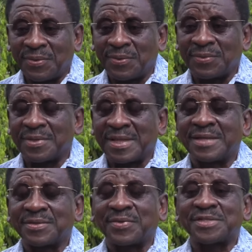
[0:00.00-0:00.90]
on
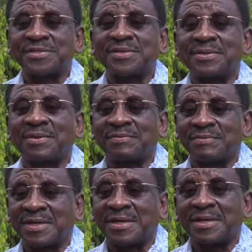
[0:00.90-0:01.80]
that question of
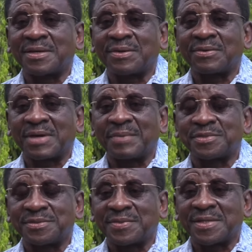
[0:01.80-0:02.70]
uh,
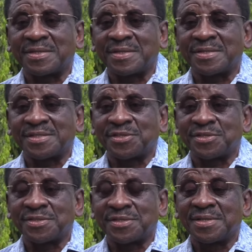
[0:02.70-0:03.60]
corruption, whether the
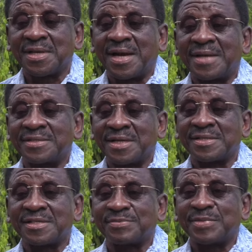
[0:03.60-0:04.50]
decisions a
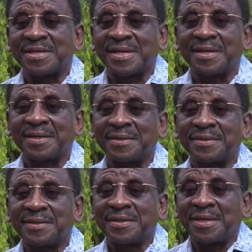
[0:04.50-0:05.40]
judge is making
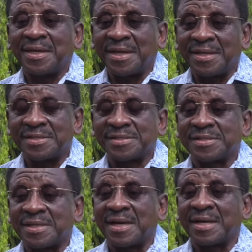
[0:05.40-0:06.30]

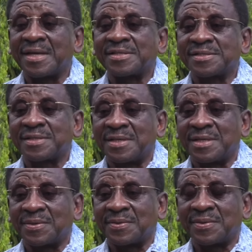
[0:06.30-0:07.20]
is against,
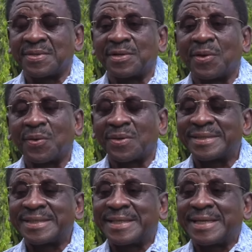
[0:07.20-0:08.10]
you know, the law.
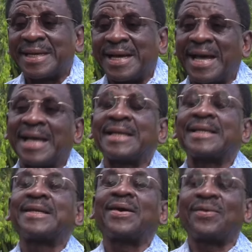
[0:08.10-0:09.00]

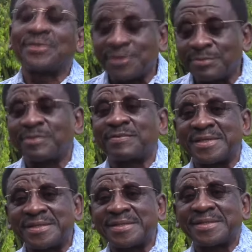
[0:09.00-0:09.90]
And on top of
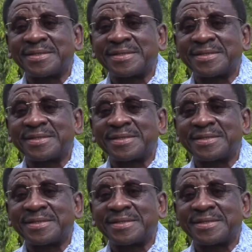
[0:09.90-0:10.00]
it,